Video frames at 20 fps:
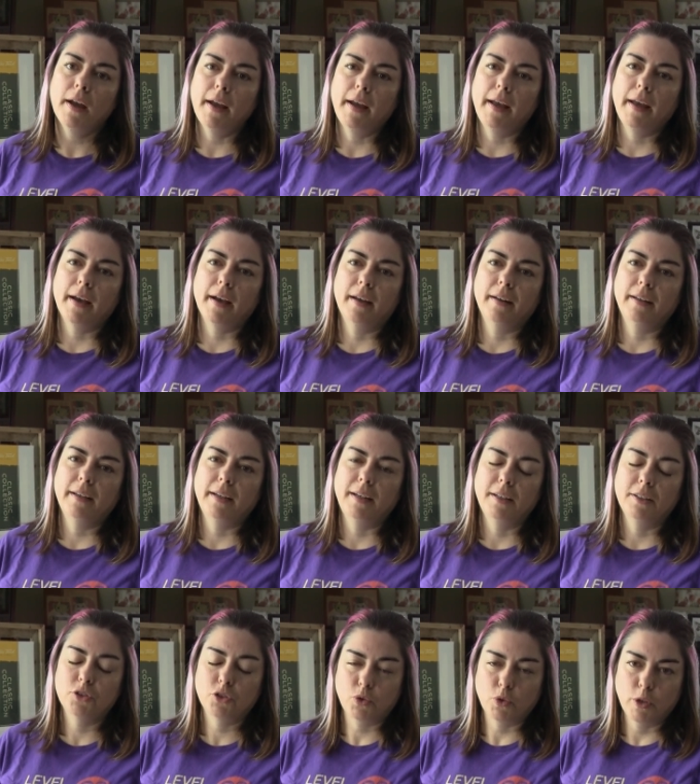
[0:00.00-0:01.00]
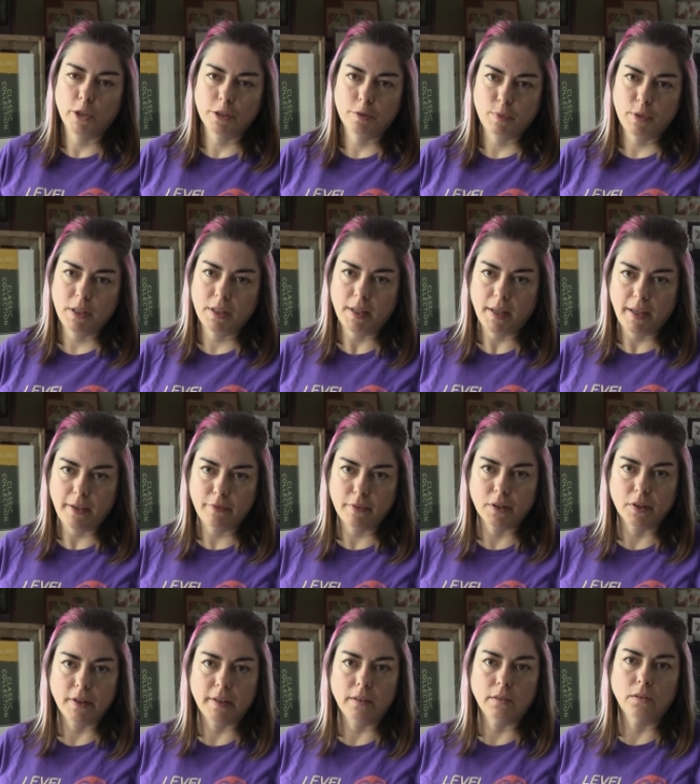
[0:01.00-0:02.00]
and it is going to be a
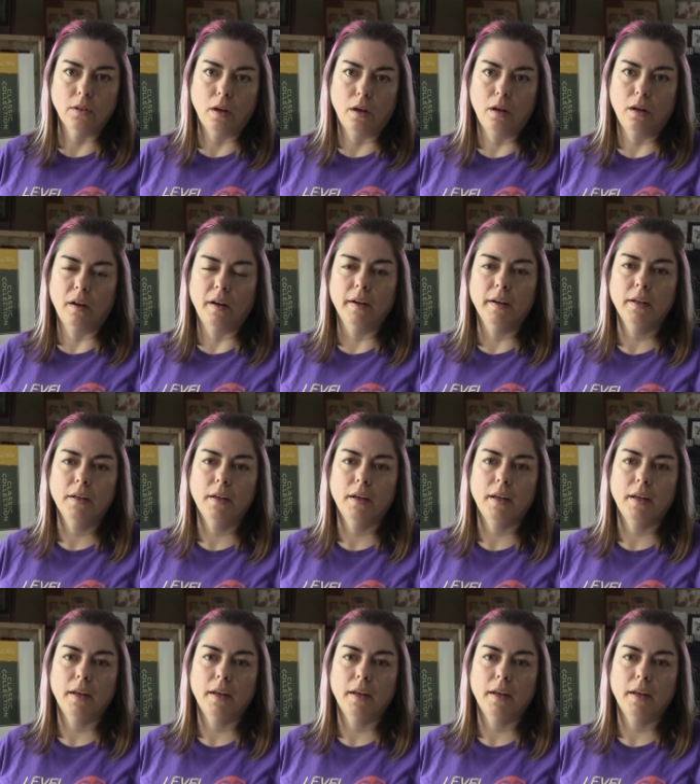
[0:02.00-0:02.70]
very long